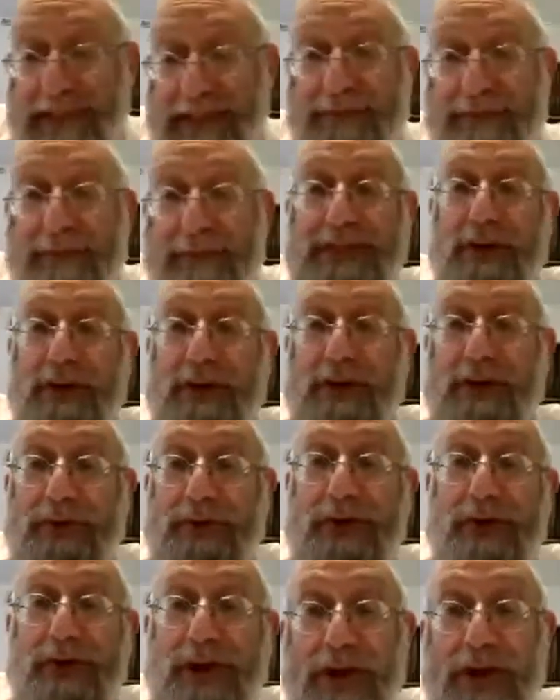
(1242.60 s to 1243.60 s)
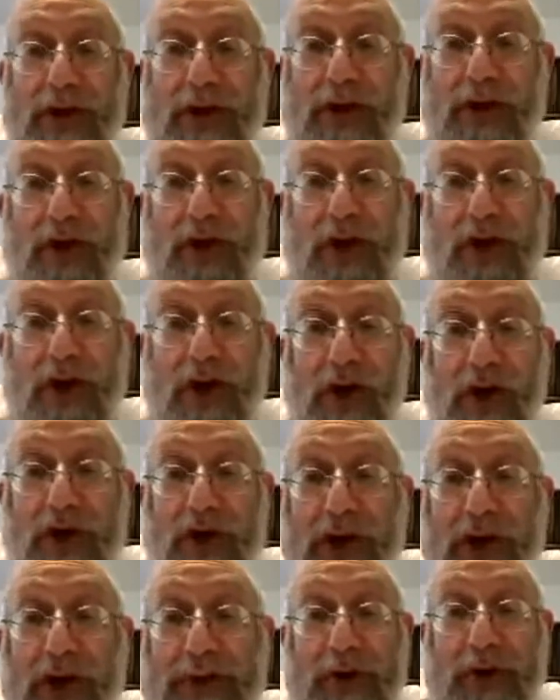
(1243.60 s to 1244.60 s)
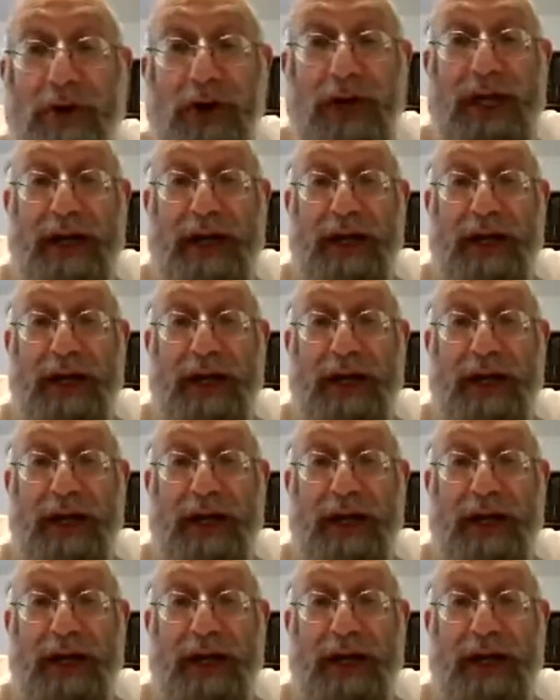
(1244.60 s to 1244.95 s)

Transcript: what's going on here. According to the Magen